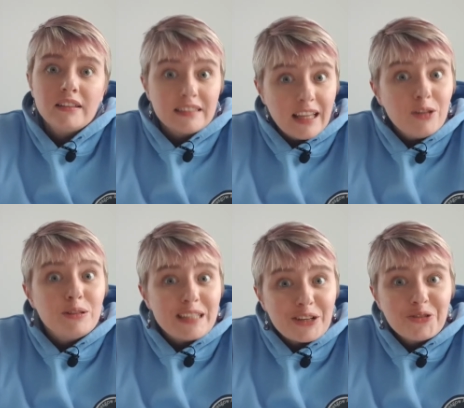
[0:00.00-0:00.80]
little
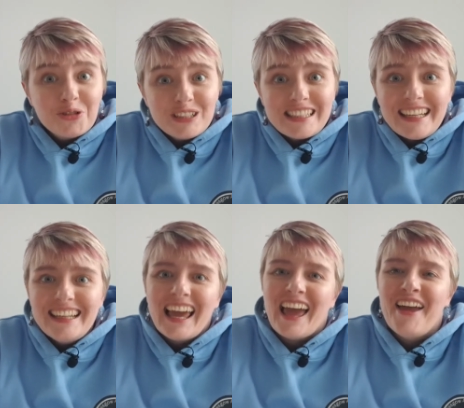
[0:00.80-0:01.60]
technology
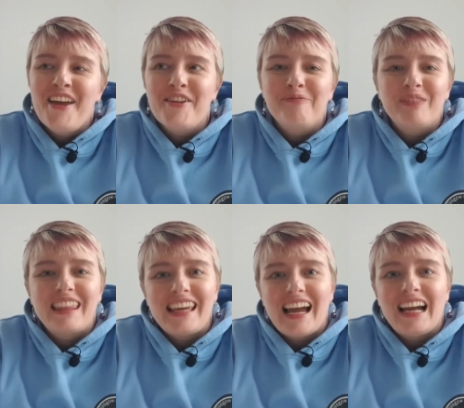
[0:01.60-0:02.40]

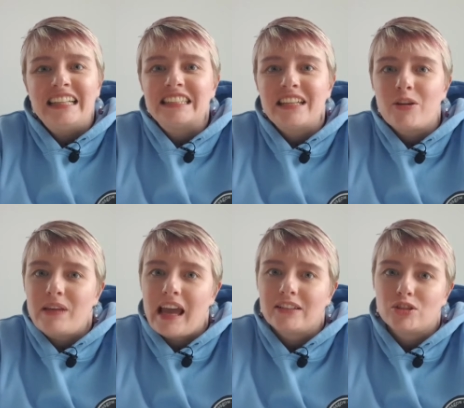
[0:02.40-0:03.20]
they had and how
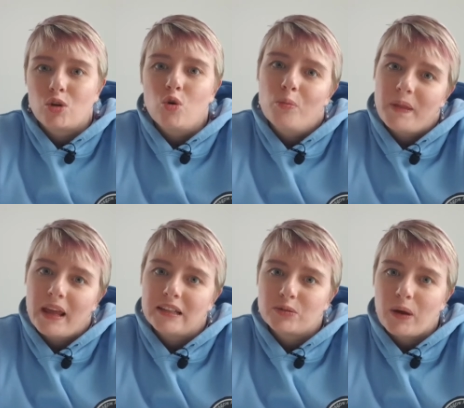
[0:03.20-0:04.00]
they had to cope
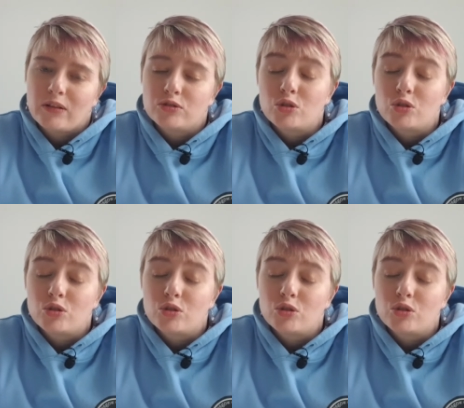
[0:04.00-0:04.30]
then as well.